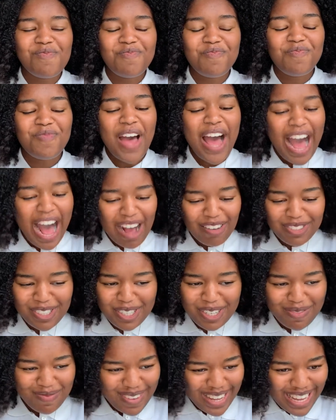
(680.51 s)
have
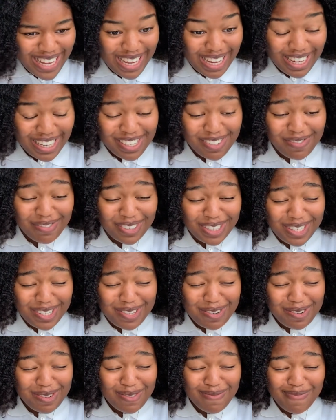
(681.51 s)
to admit, I am one of
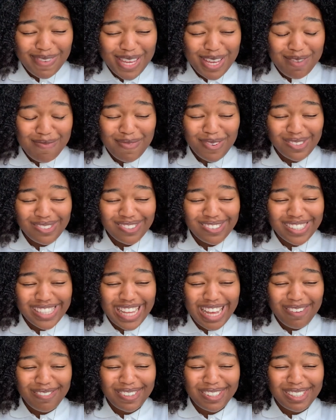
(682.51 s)
those people
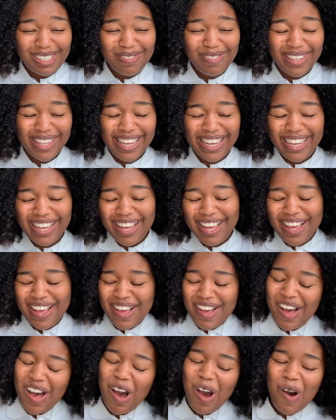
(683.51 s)
that want to be like,
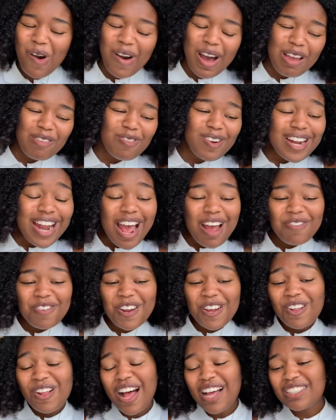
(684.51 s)
oh, I've read
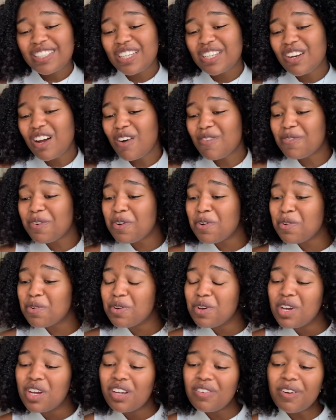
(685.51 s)
every classic novel,
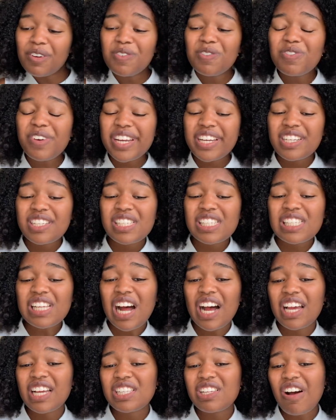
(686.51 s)
from
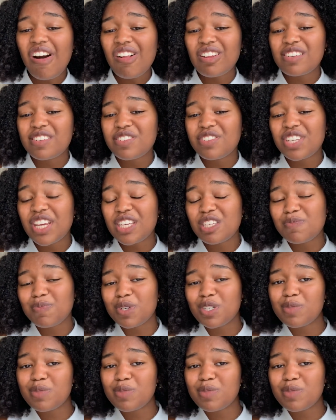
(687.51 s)
Frankenstein to all of Shakespeare's